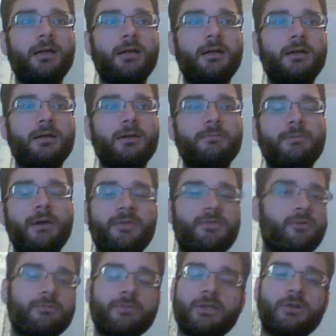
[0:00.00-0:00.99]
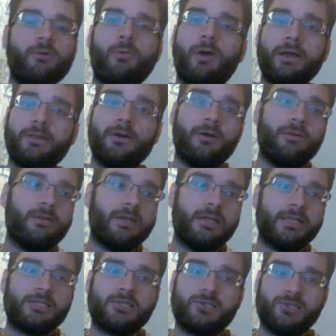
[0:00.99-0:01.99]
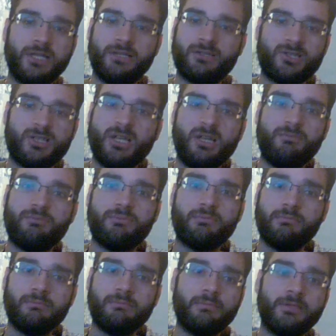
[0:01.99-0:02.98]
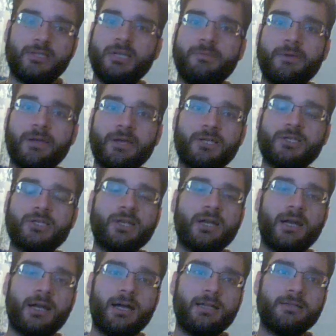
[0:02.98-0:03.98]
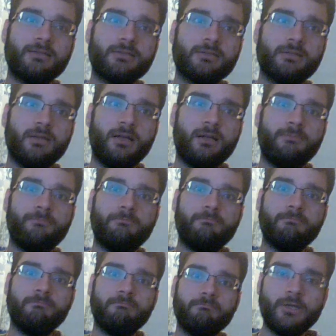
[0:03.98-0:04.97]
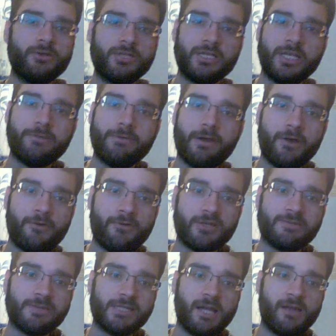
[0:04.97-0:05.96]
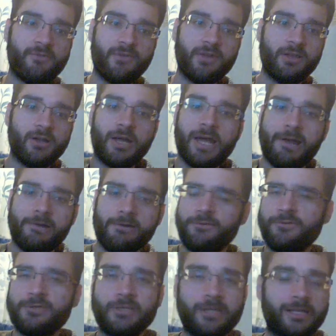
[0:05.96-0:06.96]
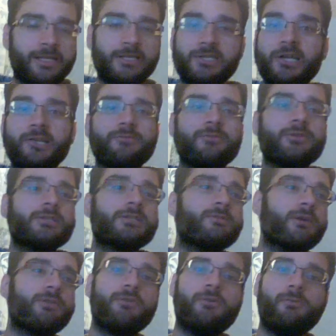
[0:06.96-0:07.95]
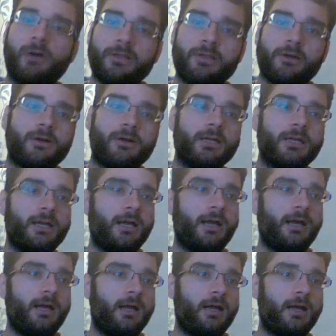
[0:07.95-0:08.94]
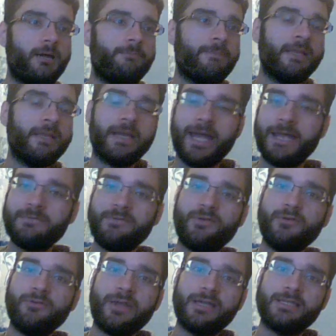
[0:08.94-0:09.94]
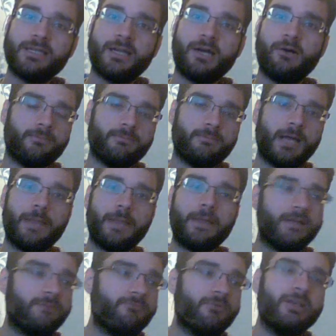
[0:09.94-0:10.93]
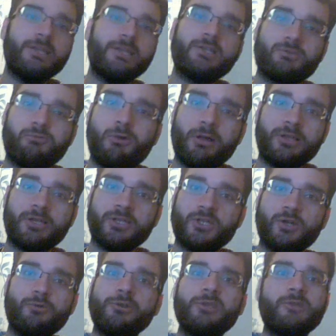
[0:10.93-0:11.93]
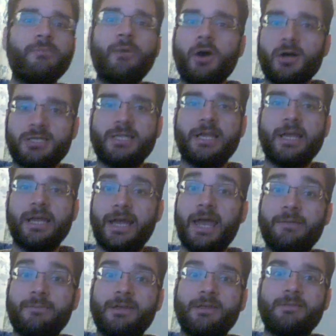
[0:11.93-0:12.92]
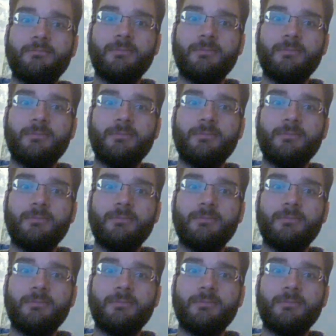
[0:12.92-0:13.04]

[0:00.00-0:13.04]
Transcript: I thought, you know, why not? It's cheapish, and usually around Christmas I feel uncharacteristically generous, so I thought, why not? And it came a few days ago, and I really just wanted to show you the box that it came in,